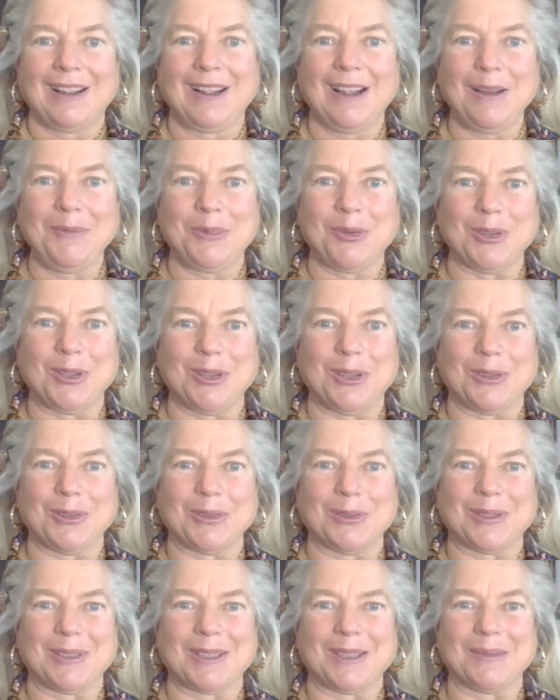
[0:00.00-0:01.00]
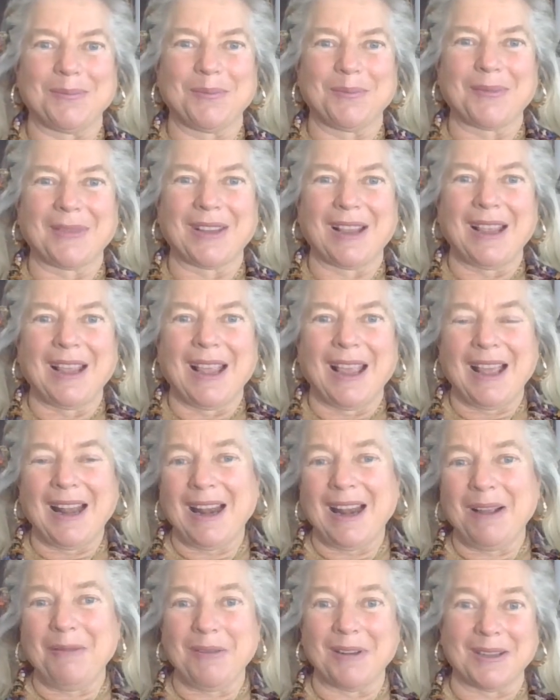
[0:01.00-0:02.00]
I'm Julie Jules,
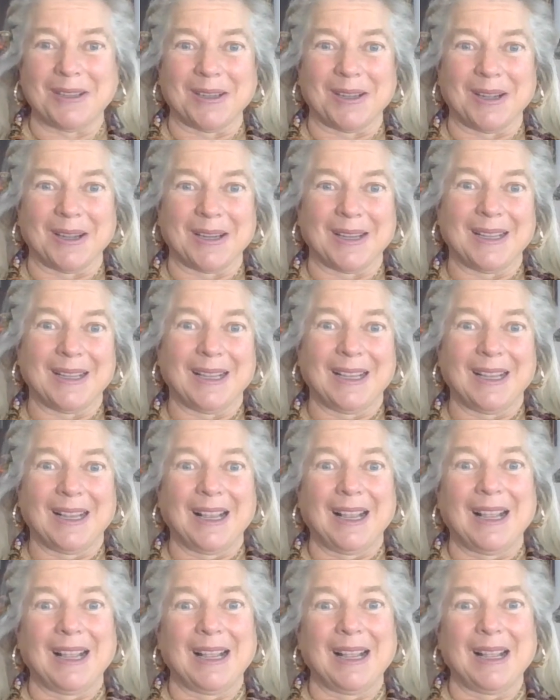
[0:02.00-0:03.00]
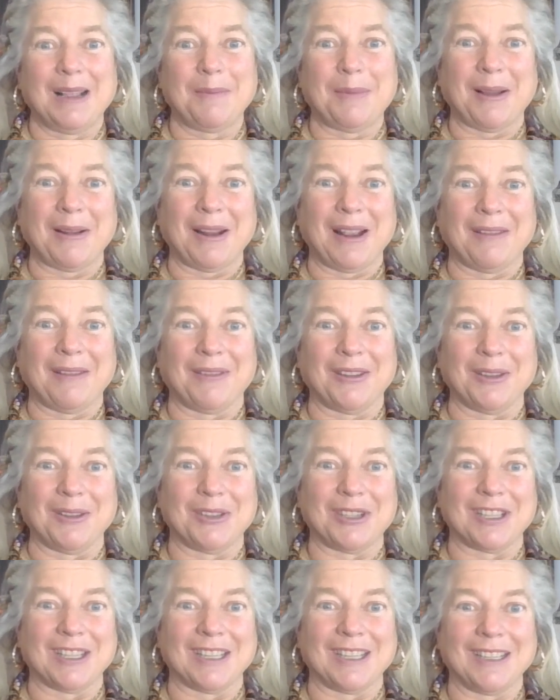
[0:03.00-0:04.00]
and I want to talk about
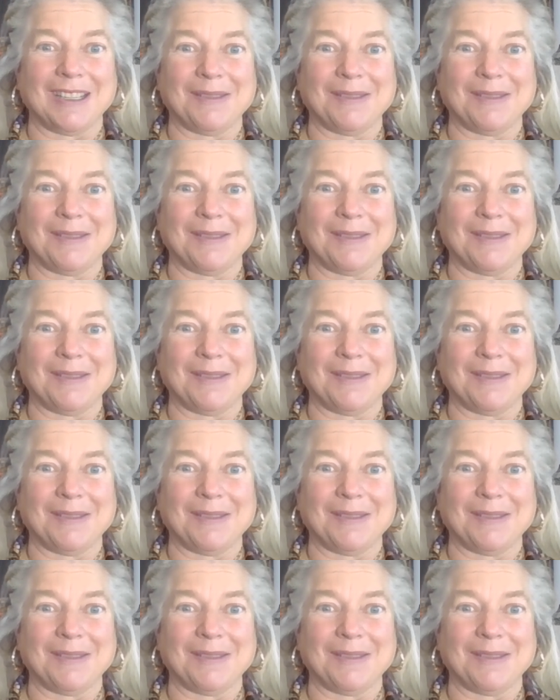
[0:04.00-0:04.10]
evolution.